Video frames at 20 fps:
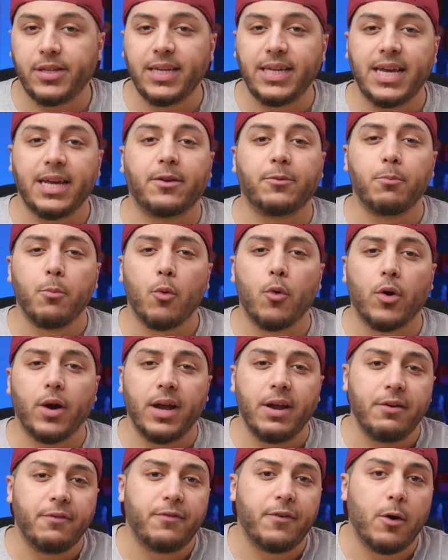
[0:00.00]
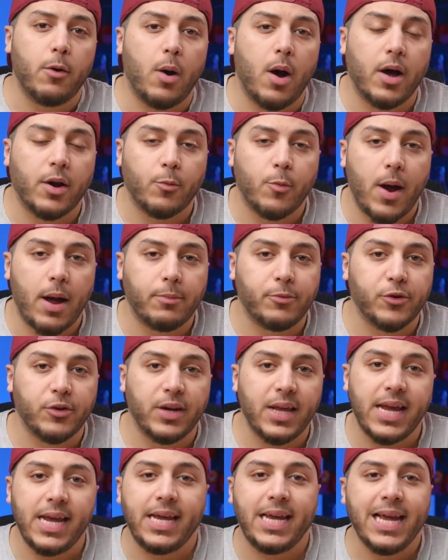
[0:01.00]
to get more info on Raptor
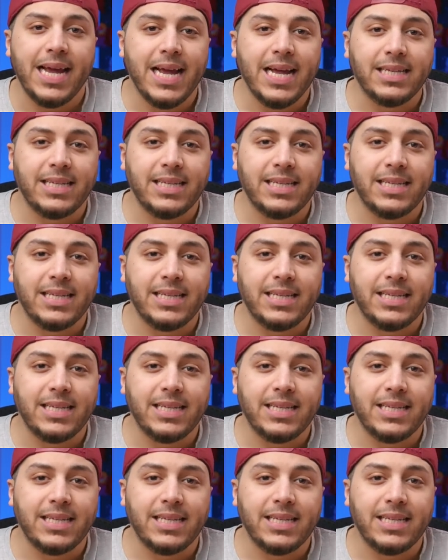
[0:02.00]
Lake,